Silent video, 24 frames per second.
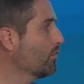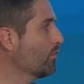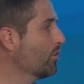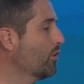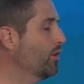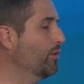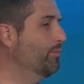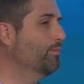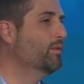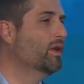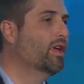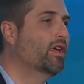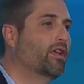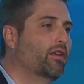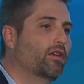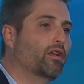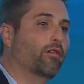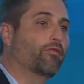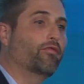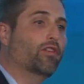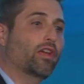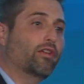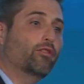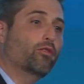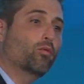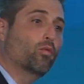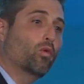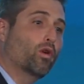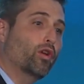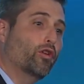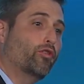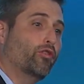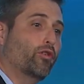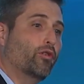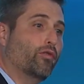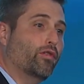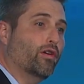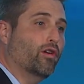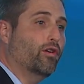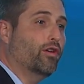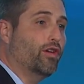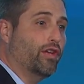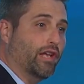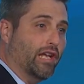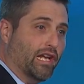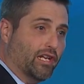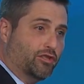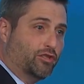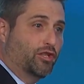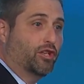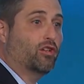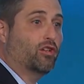Great. Now, if Nathan wanted to there, he could actually